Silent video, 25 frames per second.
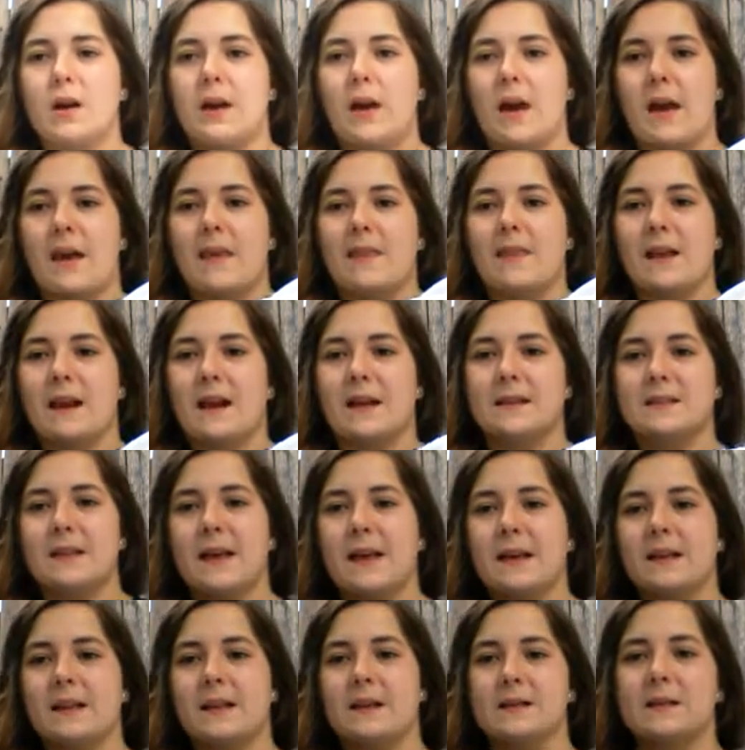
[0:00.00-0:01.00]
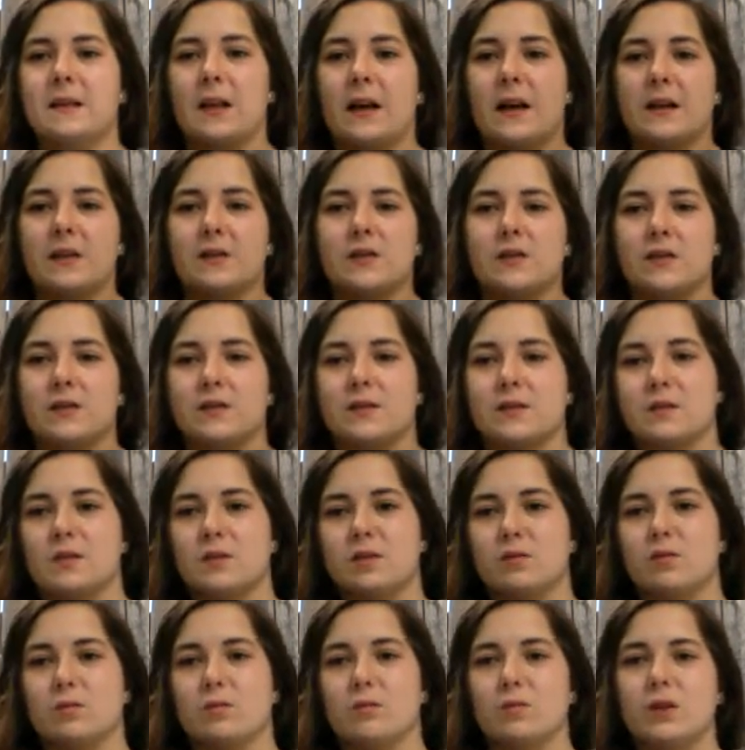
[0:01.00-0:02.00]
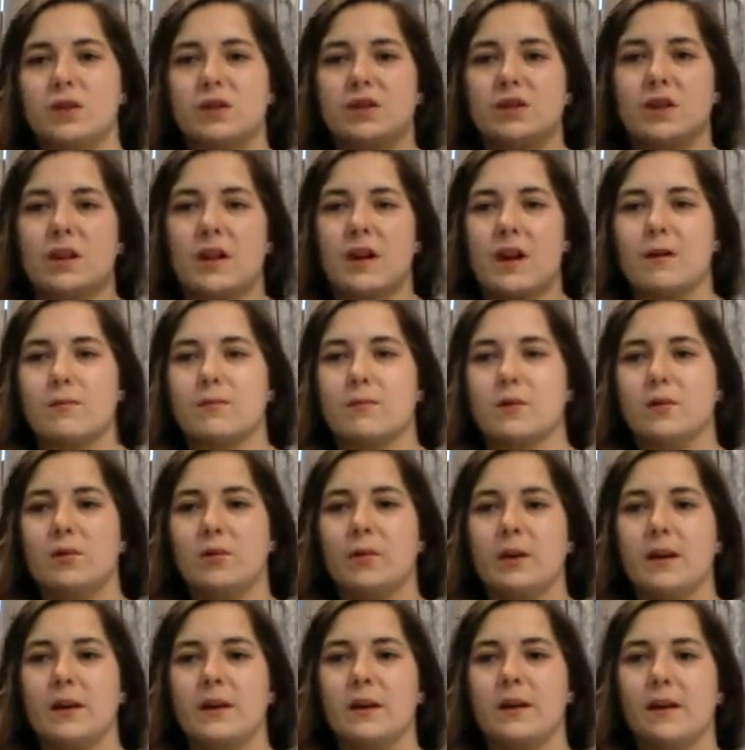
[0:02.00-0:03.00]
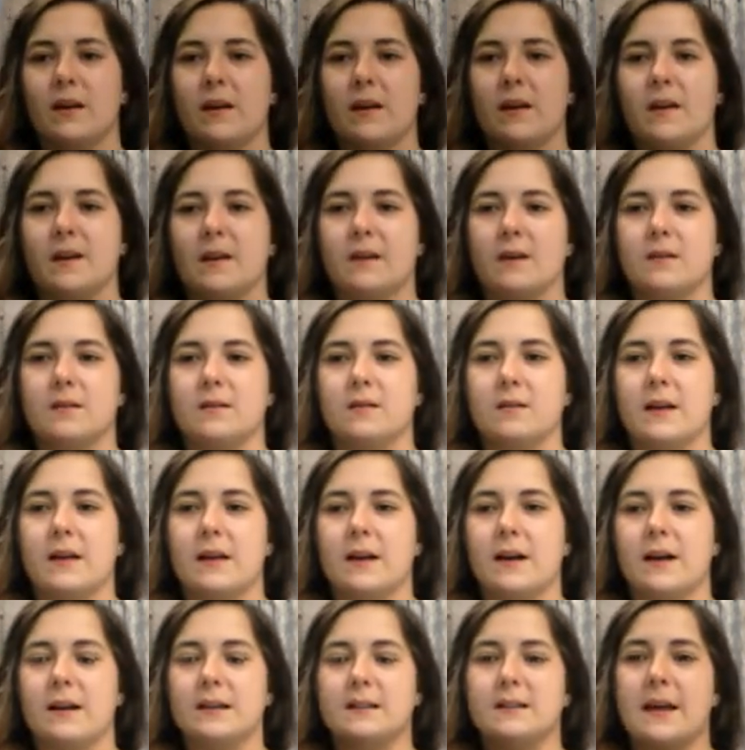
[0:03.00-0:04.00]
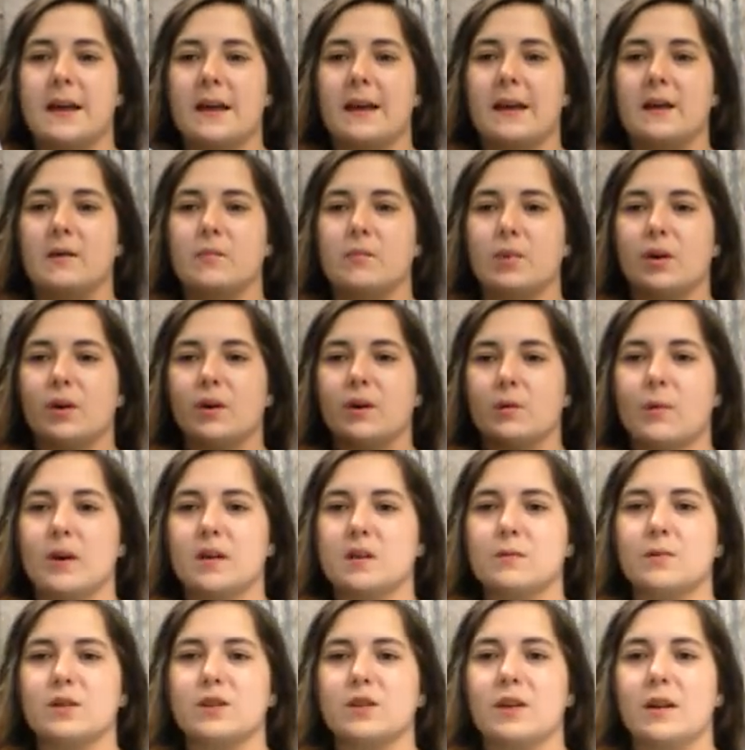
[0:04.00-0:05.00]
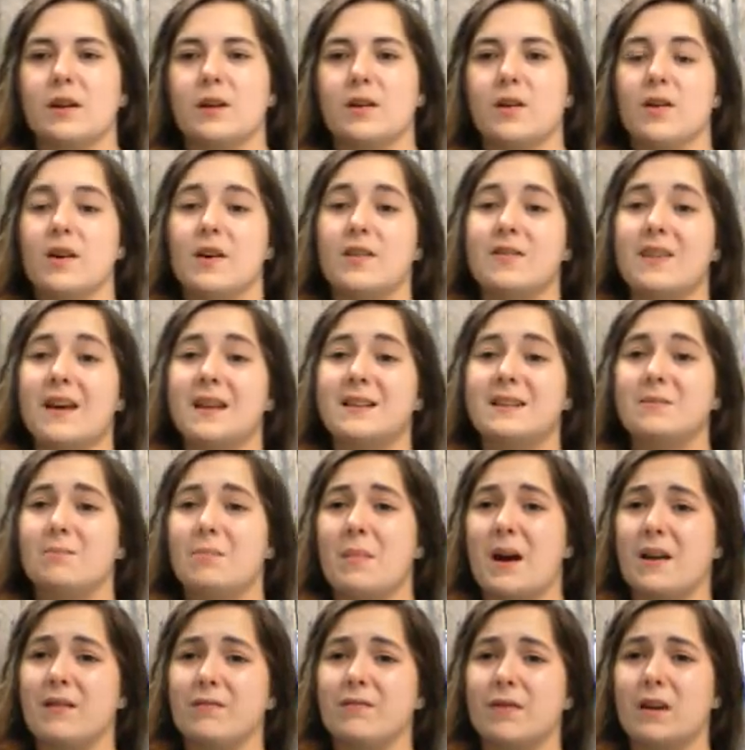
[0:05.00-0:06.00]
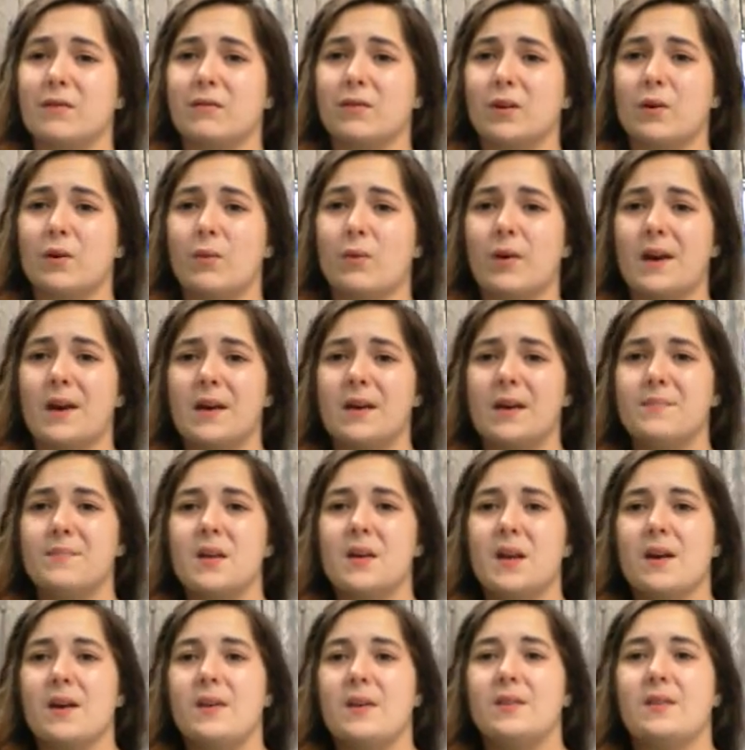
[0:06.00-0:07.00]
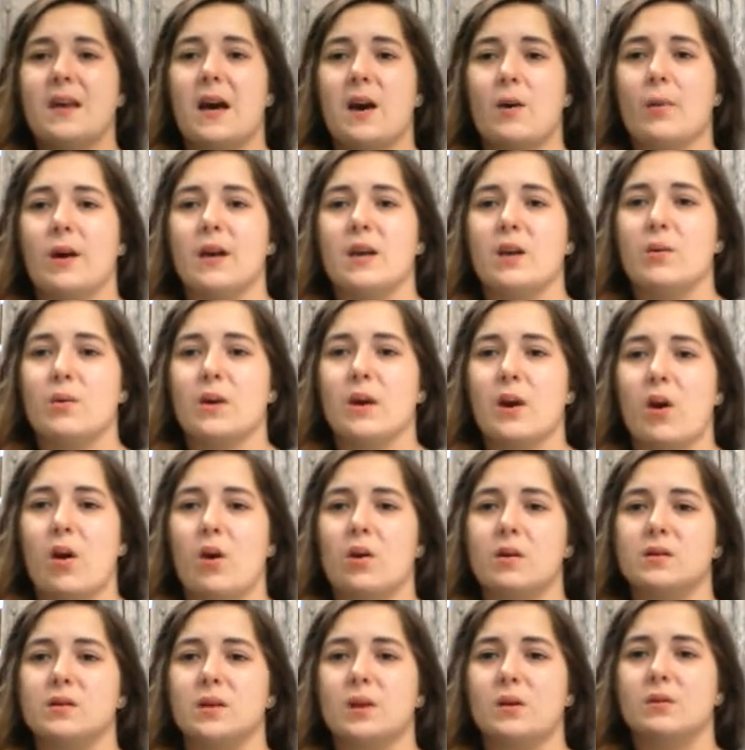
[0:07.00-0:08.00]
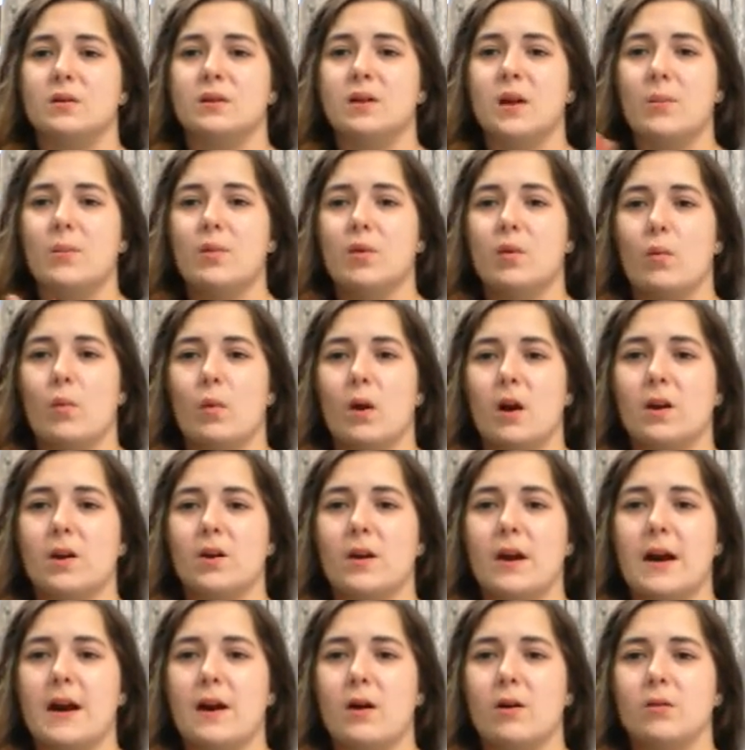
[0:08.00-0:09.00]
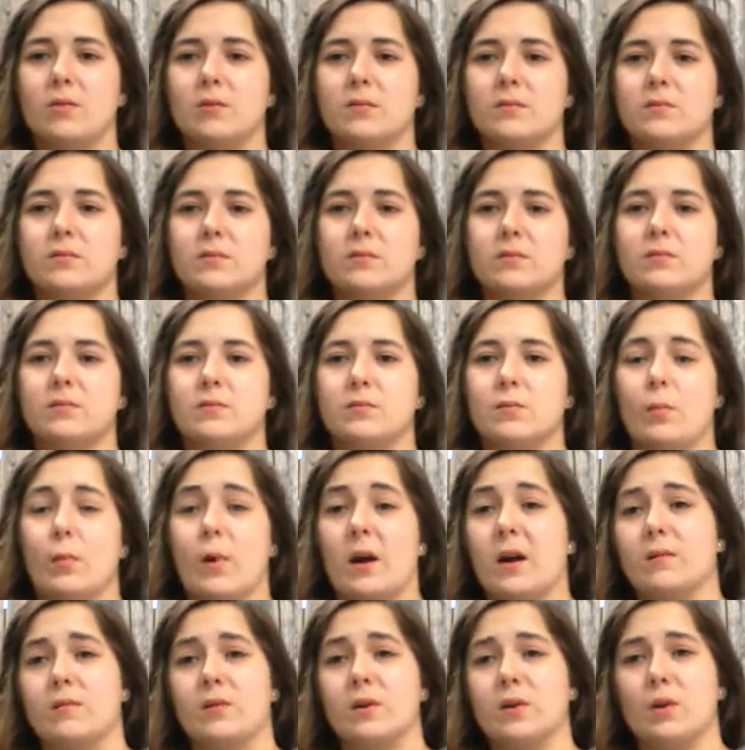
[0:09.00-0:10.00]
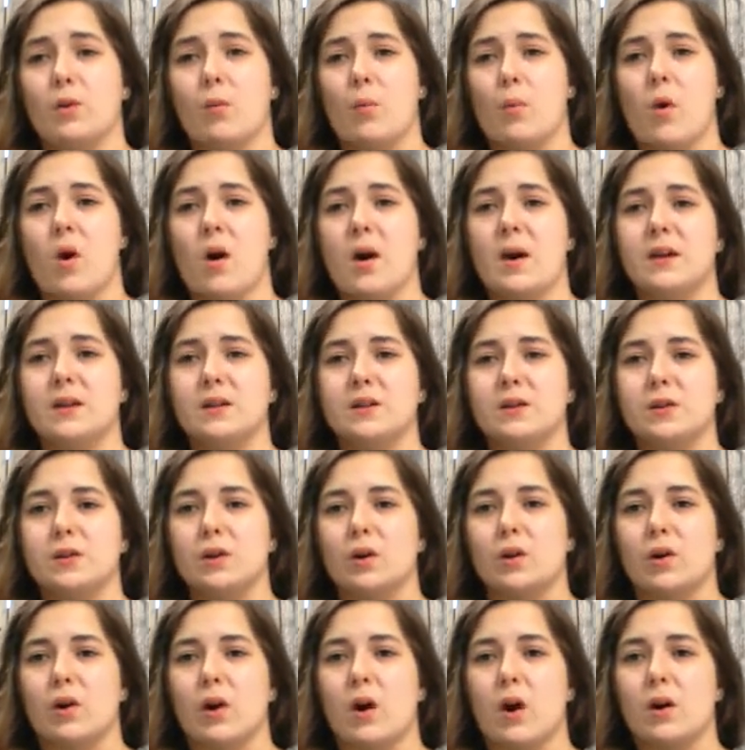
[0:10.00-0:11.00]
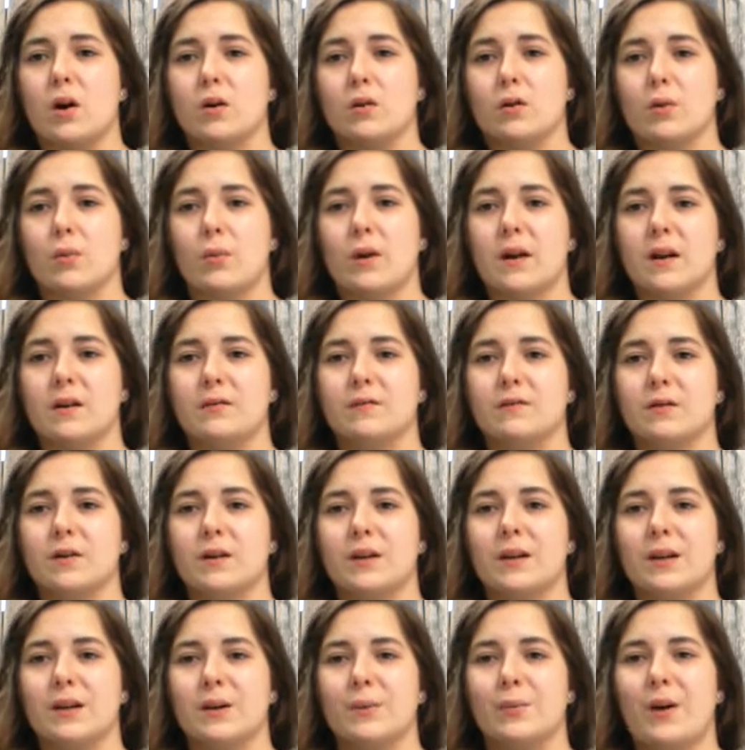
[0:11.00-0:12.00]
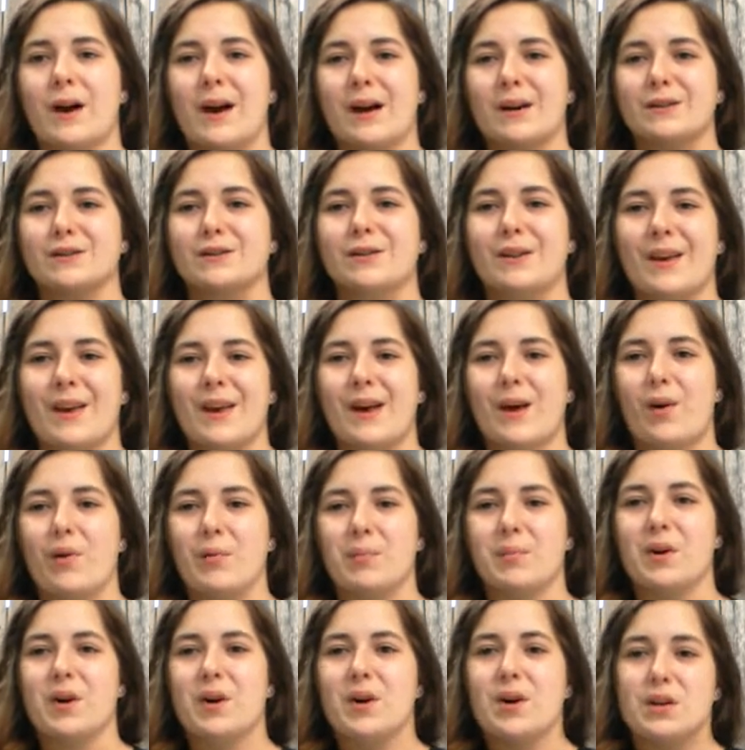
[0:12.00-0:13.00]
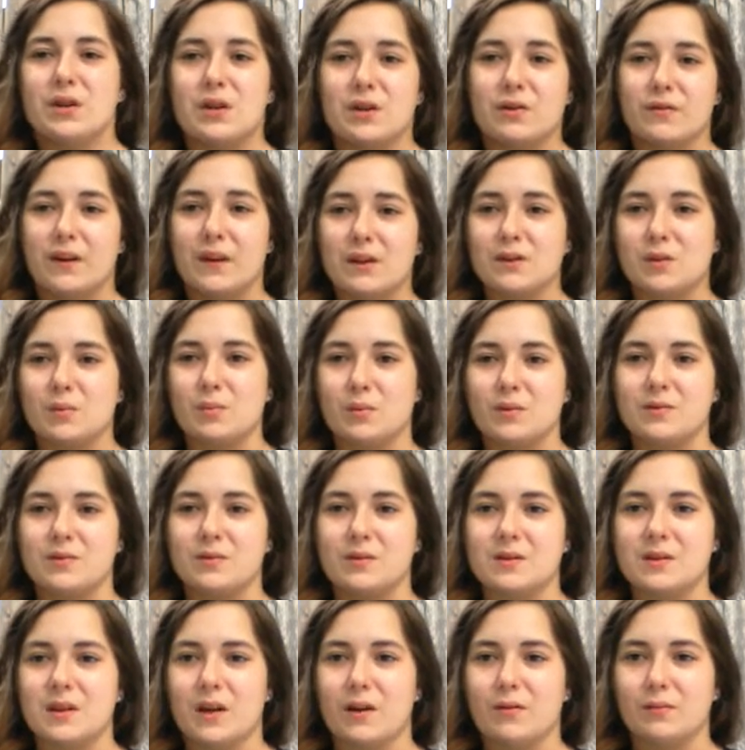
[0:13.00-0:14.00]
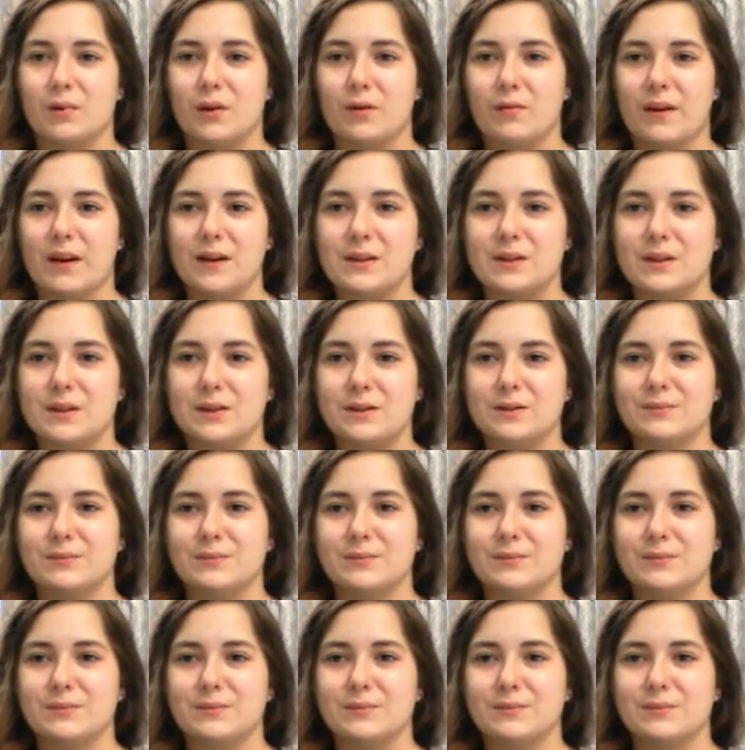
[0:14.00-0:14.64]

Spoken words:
and then I take this and I just swish it out real quick, and then I take it and put it in the wash machine. That's my favorite way. That way you can also dump the water out wherever you want, into your garden or whatever, and it will actually help your vegetables and stuff grow faster.